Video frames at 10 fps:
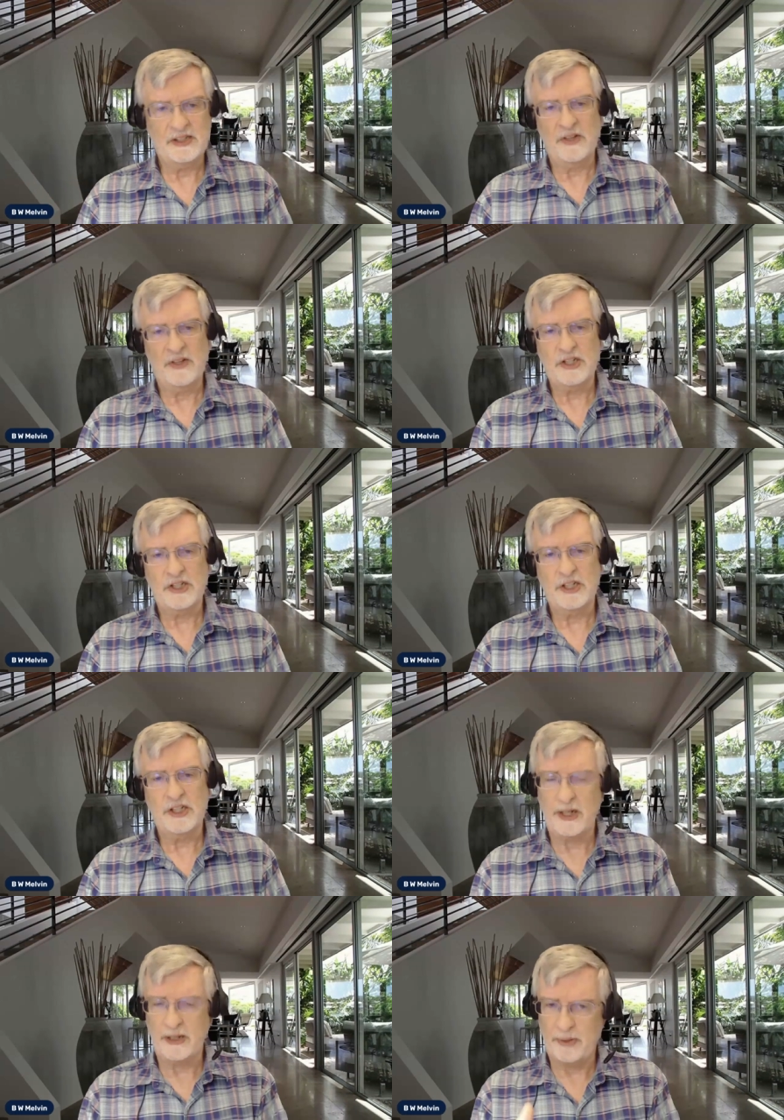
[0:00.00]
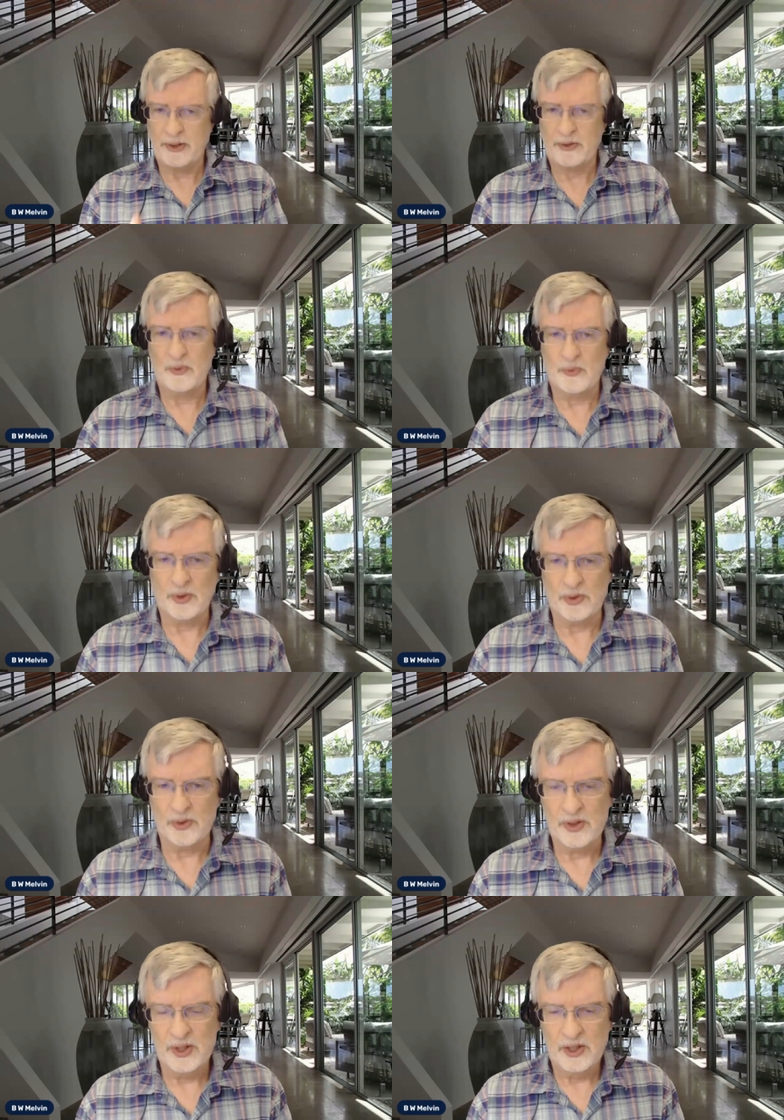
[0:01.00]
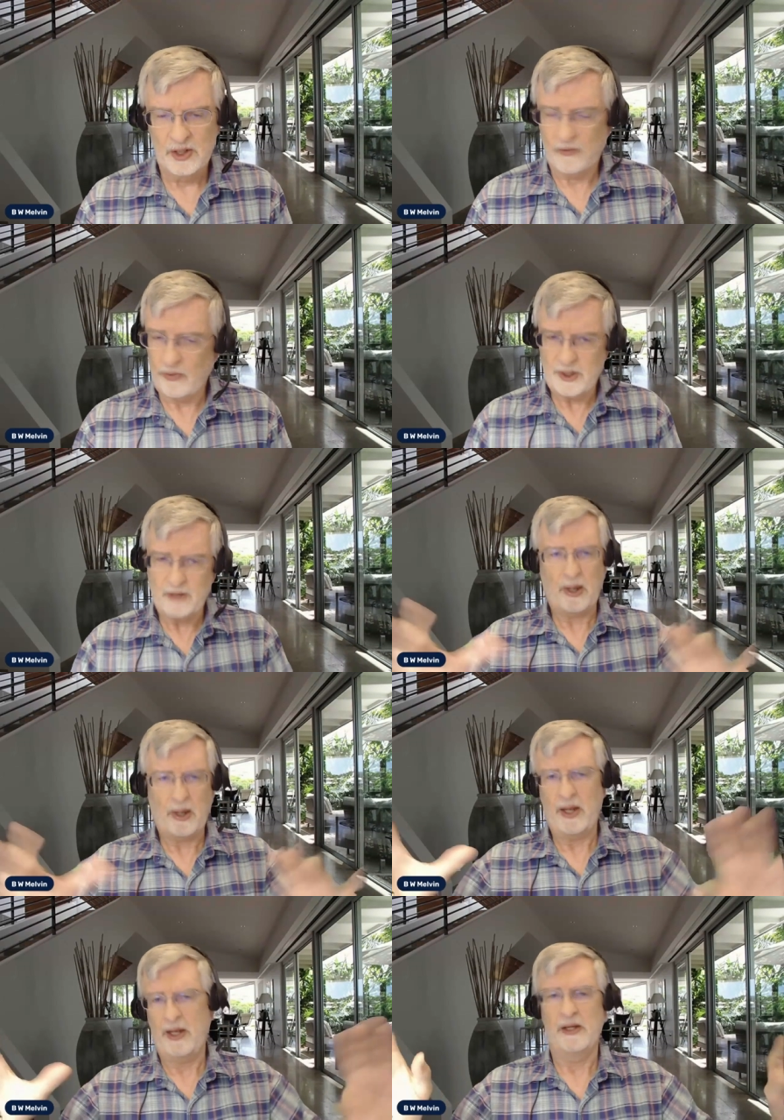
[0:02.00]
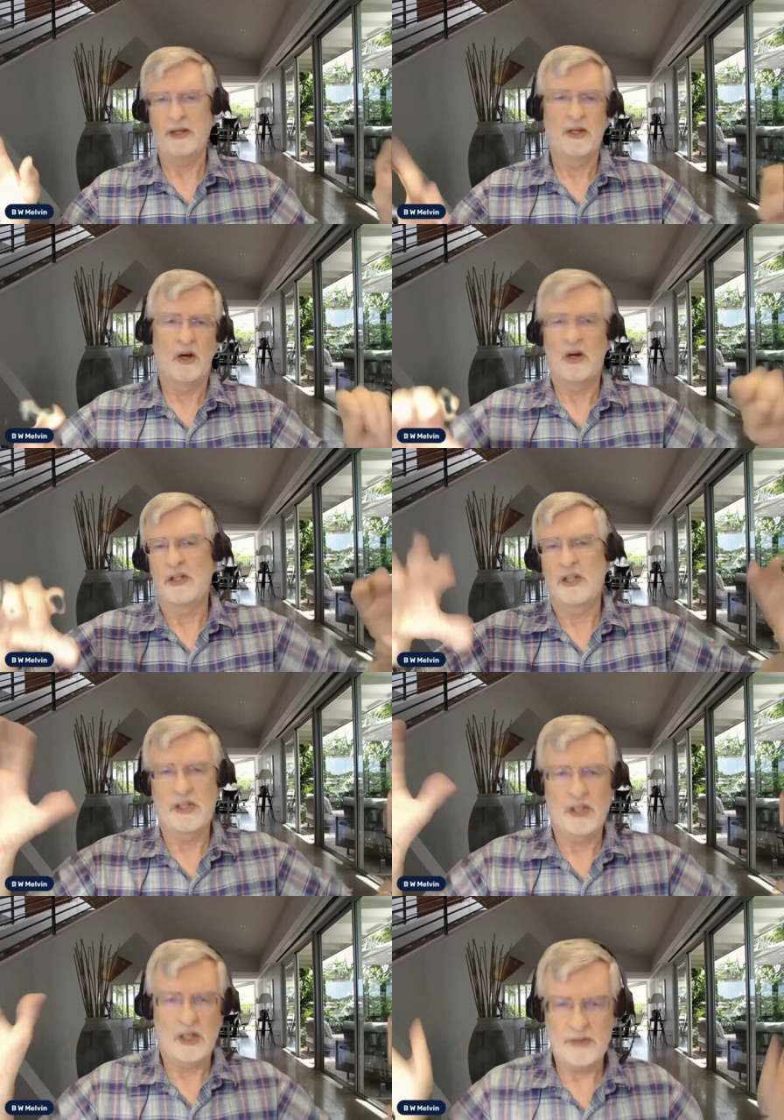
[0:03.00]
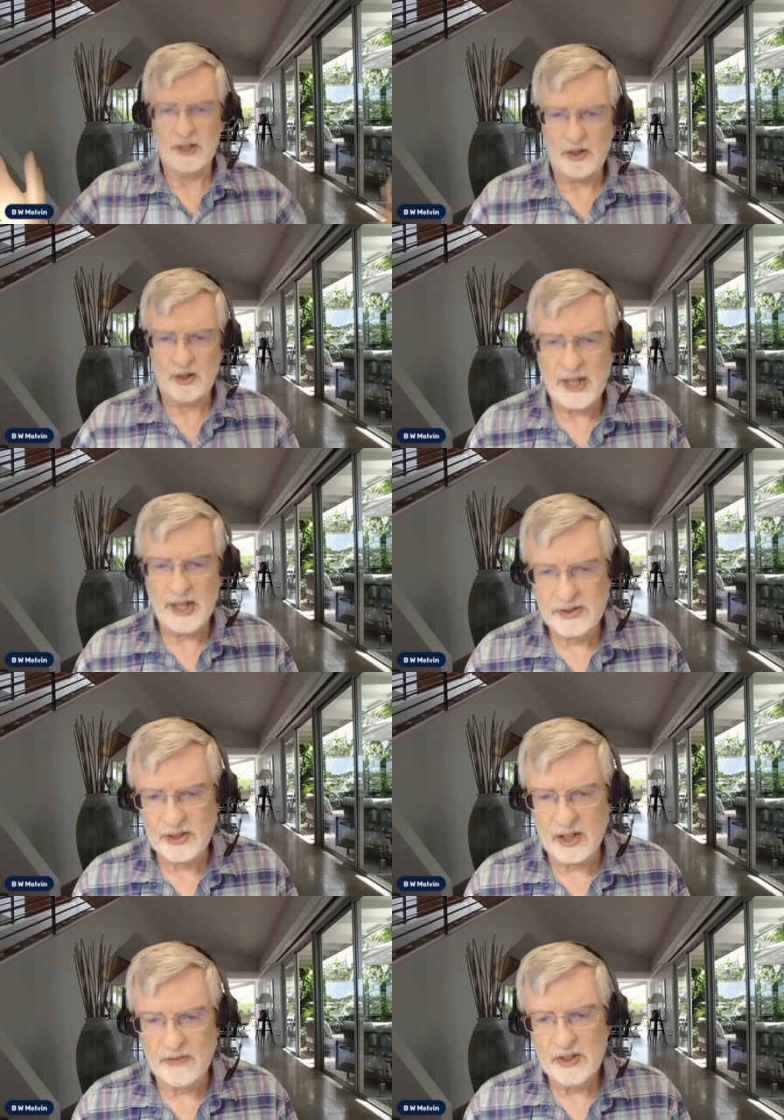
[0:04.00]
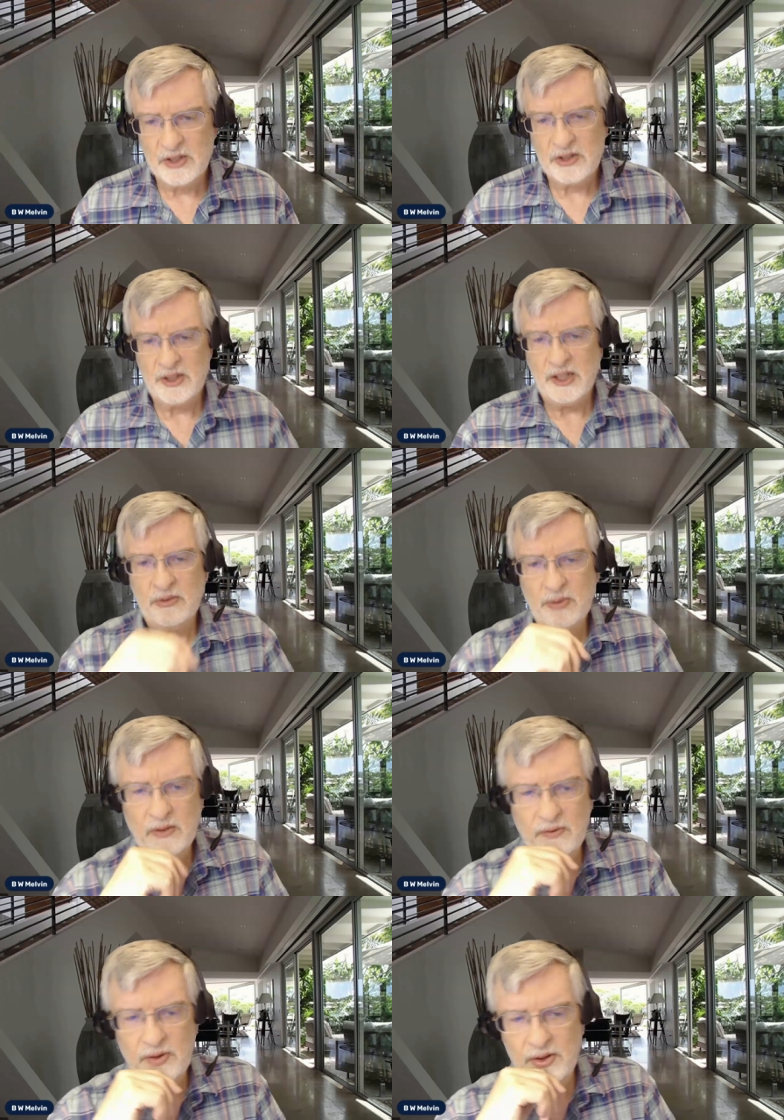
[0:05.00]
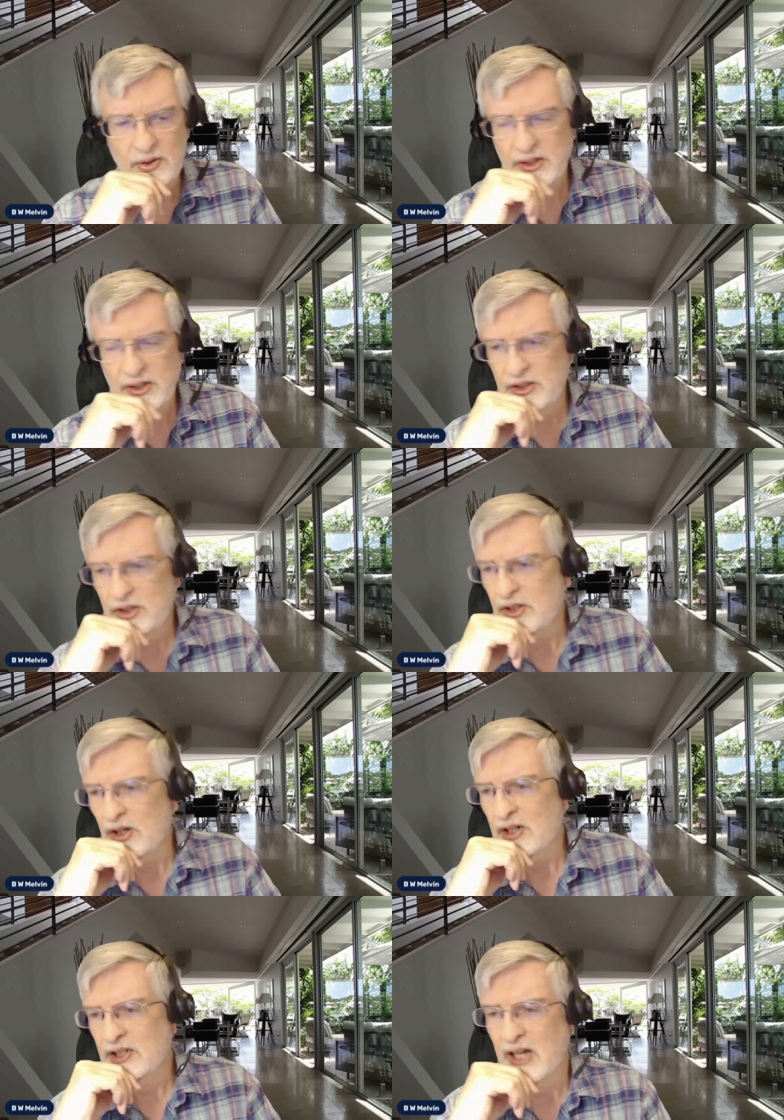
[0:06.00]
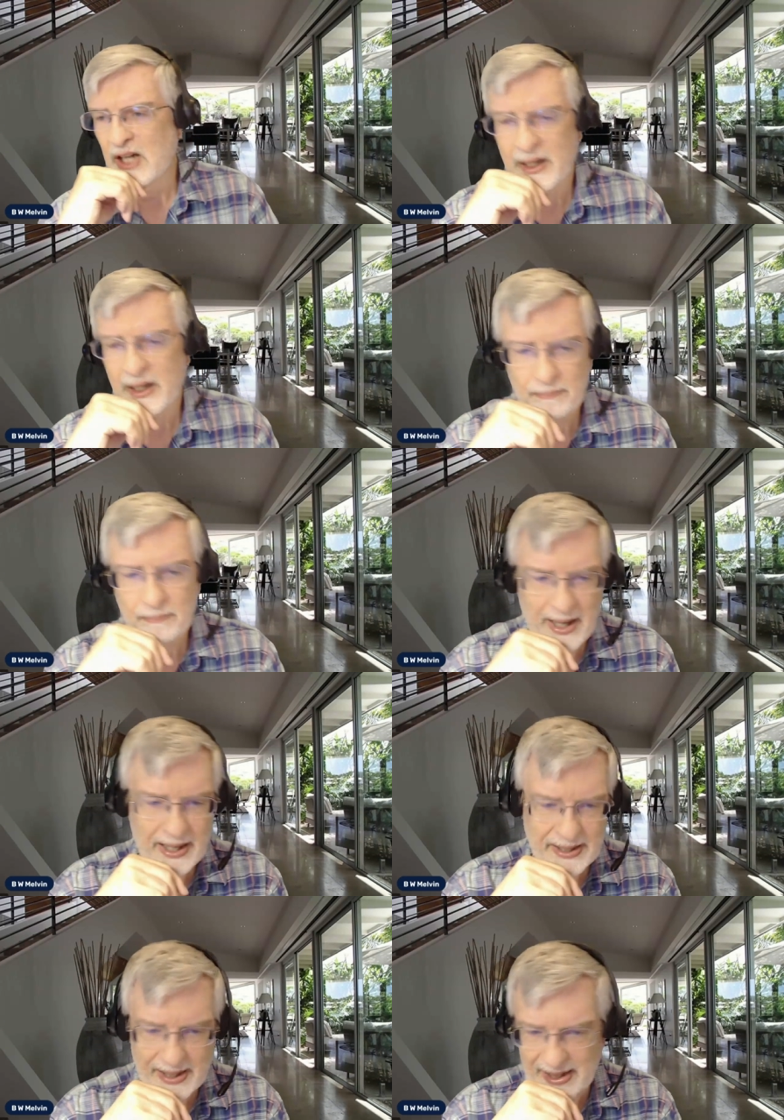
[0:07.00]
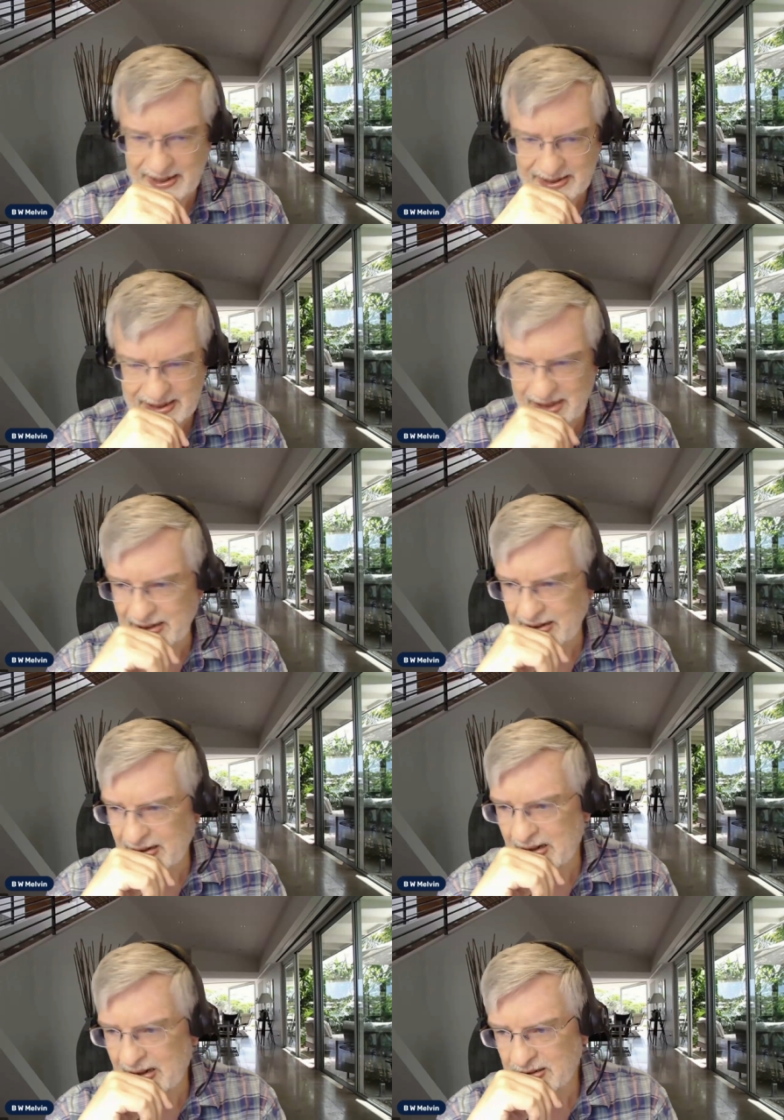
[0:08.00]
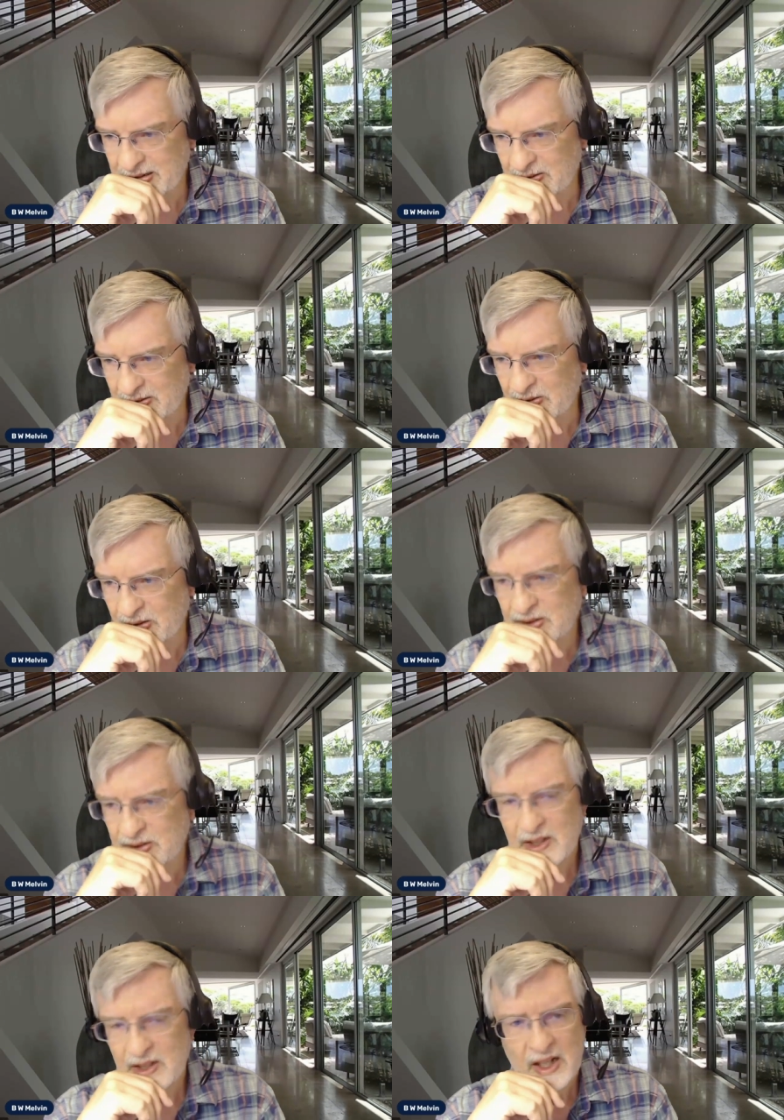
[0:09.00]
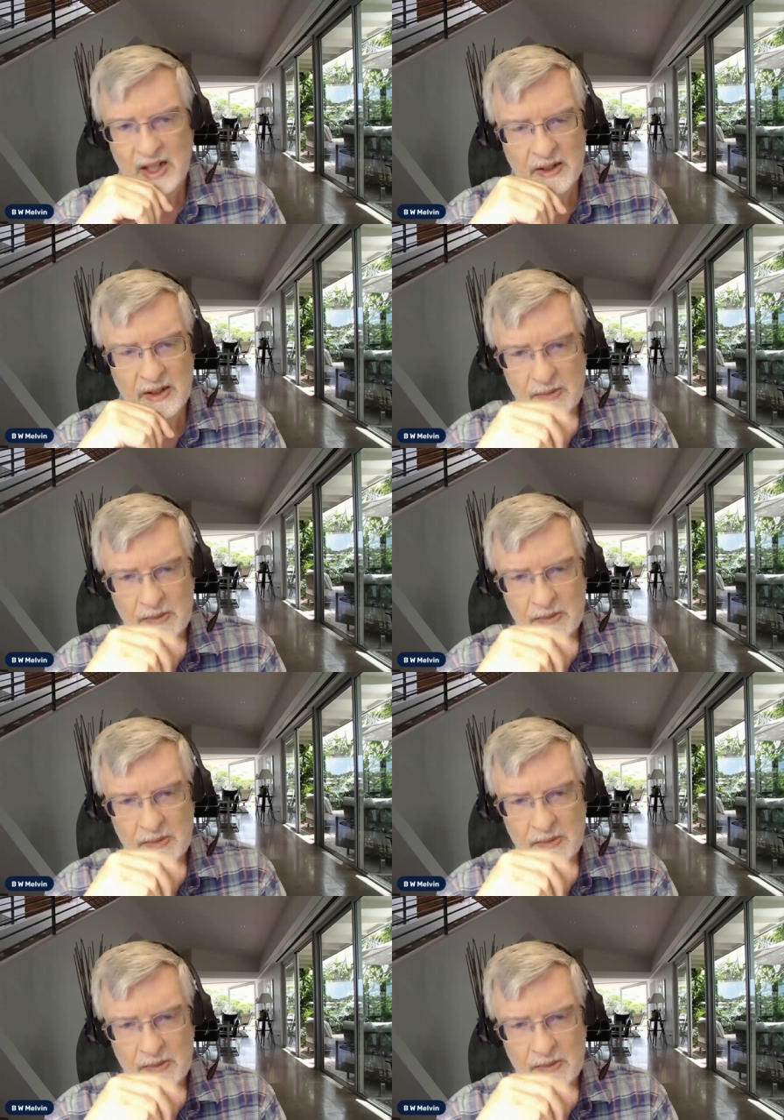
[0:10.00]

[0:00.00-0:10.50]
eventually to make a better world free of pain, all of loving, and all that stuff. So let's review this dark side, bad guy side lodge here, folks. And let me